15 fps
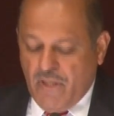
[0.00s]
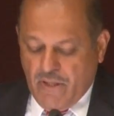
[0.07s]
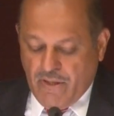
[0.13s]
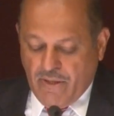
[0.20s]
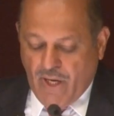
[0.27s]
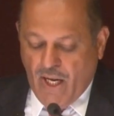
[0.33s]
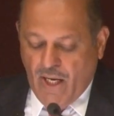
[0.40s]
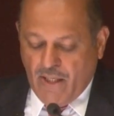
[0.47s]

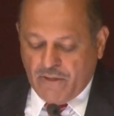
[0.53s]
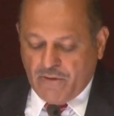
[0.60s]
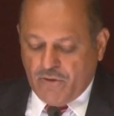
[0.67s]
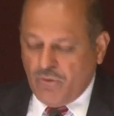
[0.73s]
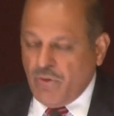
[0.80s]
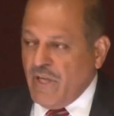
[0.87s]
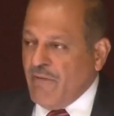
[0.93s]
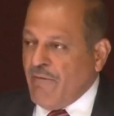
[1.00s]
Rahat
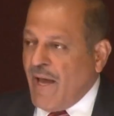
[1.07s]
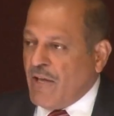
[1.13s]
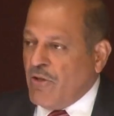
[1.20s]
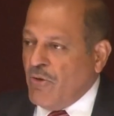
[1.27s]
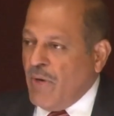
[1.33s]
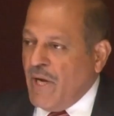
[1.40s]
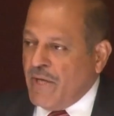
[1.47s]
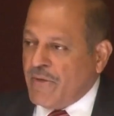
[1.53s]
to
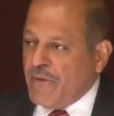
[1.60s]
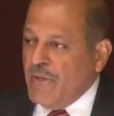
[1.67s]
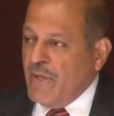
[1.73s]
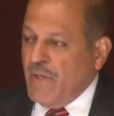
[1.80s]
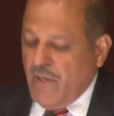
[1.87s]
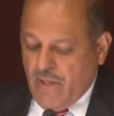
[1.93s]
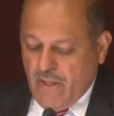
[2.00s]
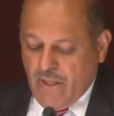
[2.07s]
evacuate
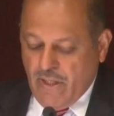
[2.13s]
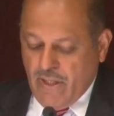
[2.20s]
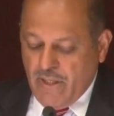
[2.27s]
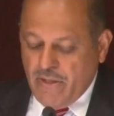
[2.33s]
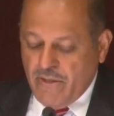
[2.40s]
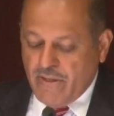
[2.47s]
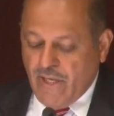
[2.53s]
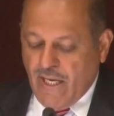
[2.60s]

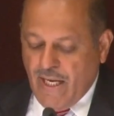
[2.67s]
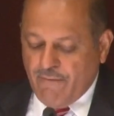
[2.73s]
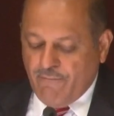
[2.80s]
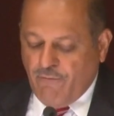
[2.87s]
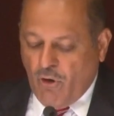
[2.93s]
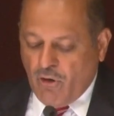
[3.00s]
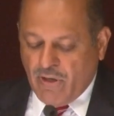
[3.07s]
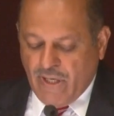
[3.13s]
Indian and
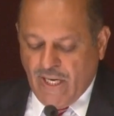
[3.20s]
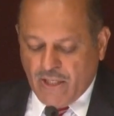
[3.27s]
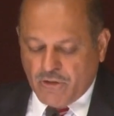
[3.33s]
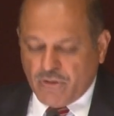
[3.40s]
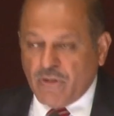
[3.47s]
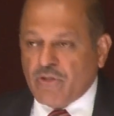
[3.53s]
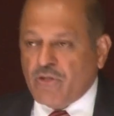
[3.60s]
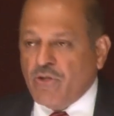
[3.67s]
foreign nationals